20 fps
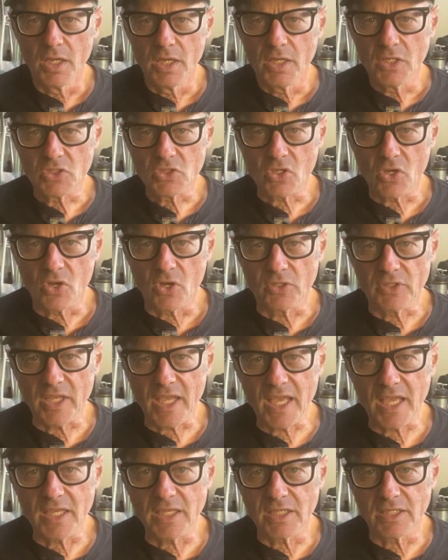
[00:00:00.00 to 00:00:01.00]
It's called
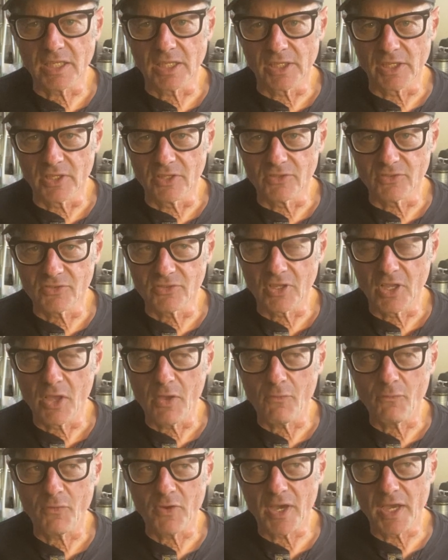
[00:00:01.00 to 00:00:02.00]
Hank and Ella's
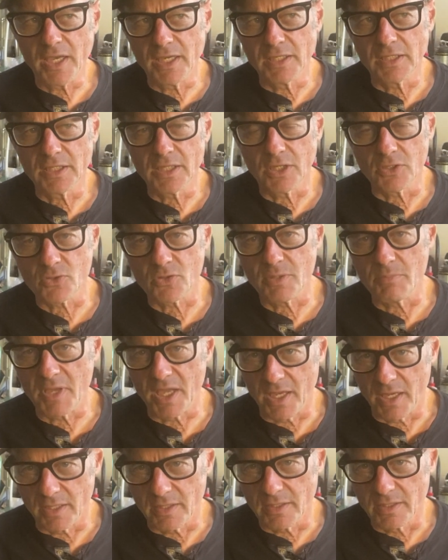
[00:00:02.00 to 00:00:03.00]
Fine Country
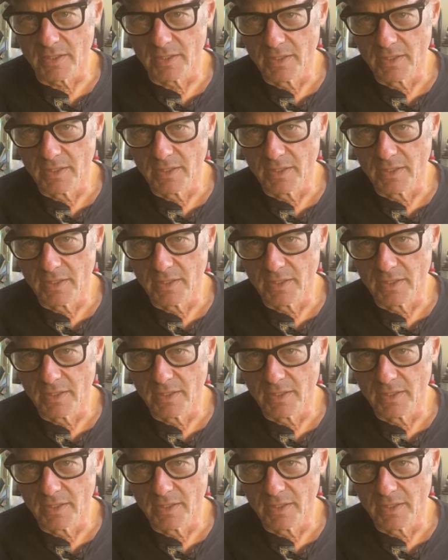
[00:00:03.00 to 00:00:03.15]
Band.